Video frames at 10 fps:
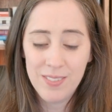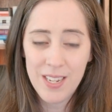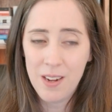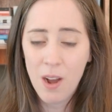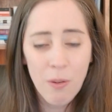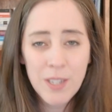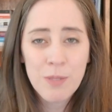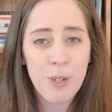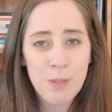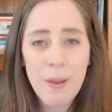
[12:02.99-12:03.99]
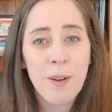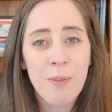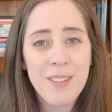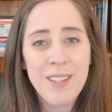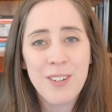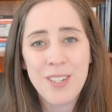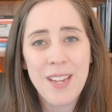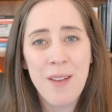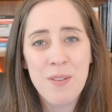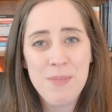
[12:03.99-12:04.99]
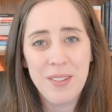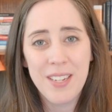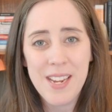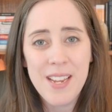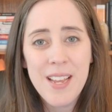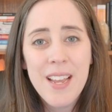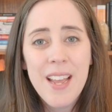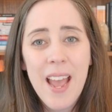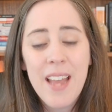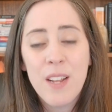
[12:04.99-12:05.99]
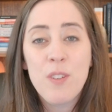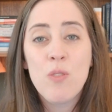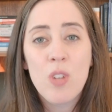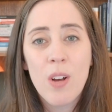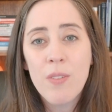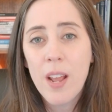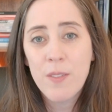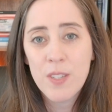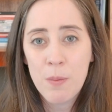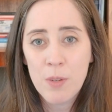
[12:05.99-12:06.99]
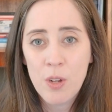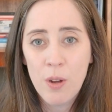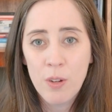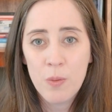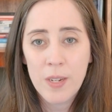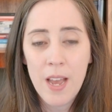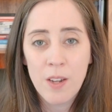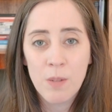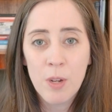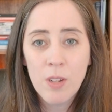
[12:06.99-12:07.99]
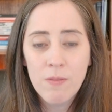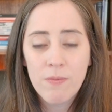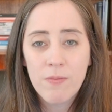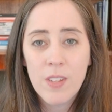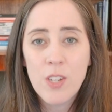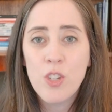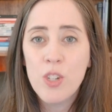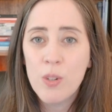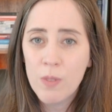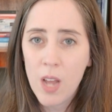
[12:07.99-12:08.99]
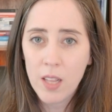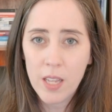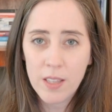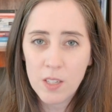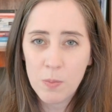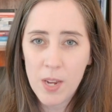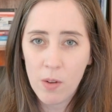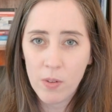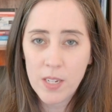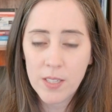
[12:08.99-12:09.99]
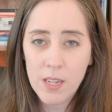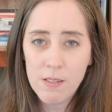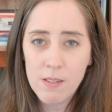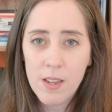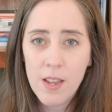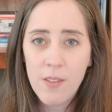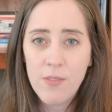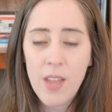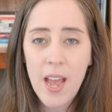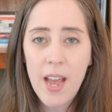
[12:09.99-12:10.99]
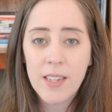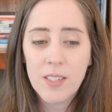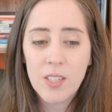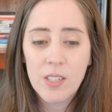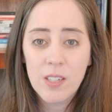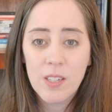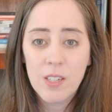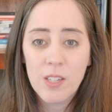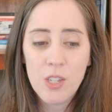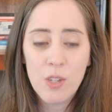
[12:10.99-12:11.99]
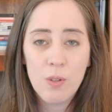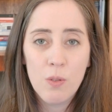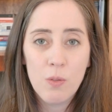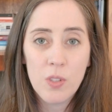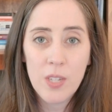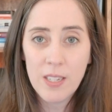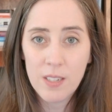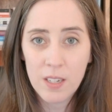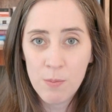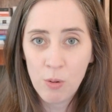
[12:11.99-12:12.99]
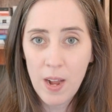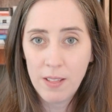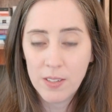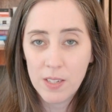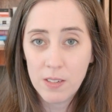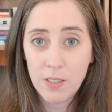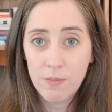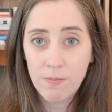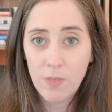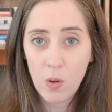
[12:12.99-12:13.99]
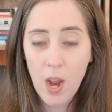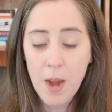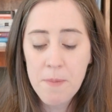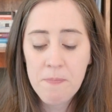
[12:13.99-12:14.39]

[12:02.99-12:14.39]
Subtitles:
It always works better when there's accountability. And if you don't have someone to hold you accountable, do not let this be a reason that you stay stuck in paralysis, okay?